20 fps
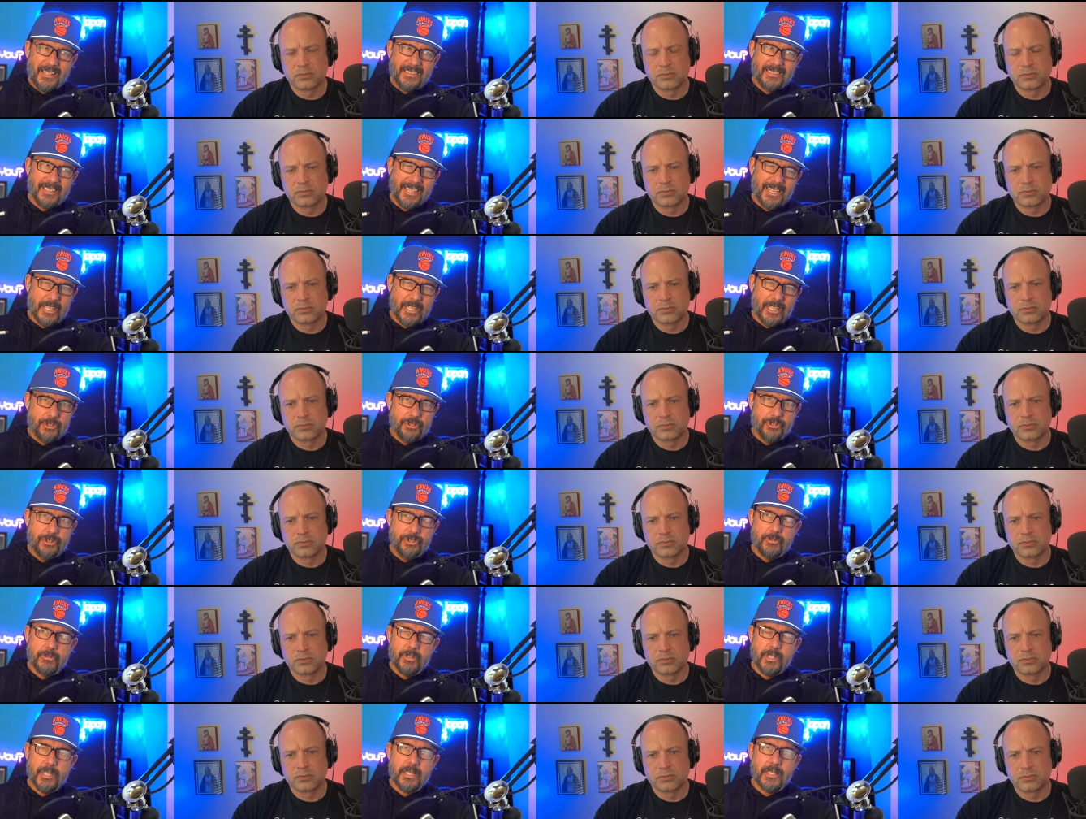Speaker 1: it's like a
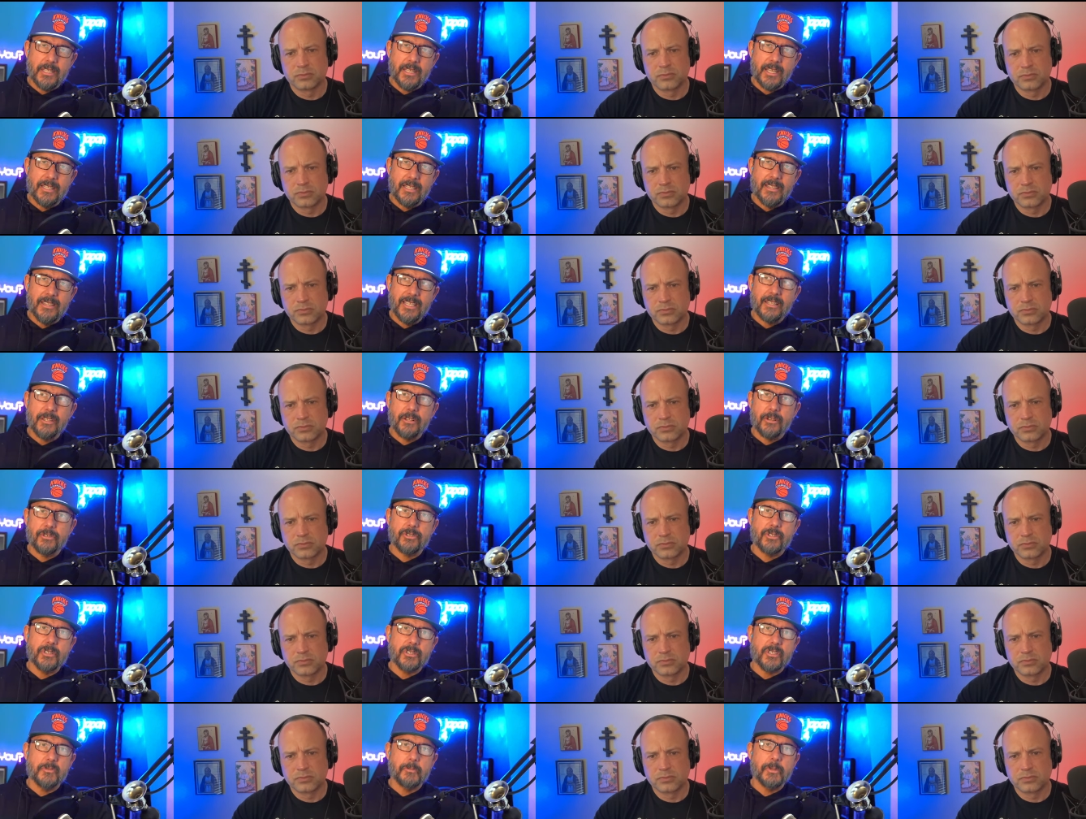duty and then
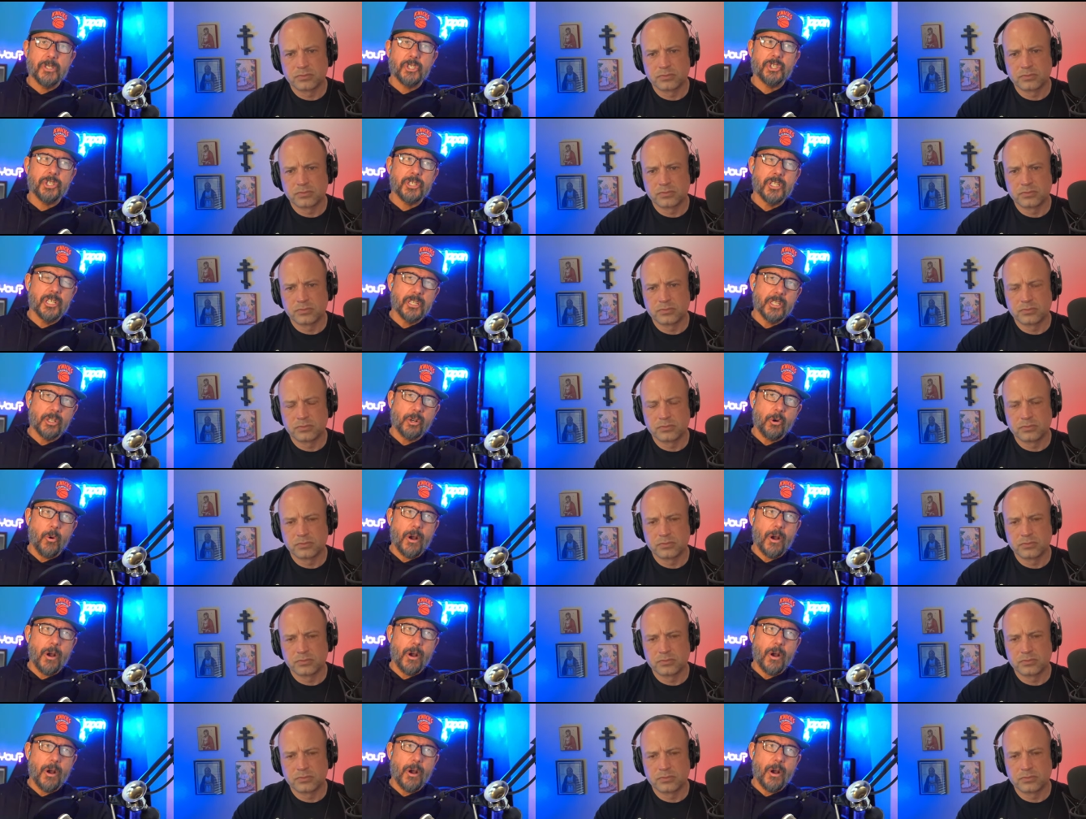there's suspicion in the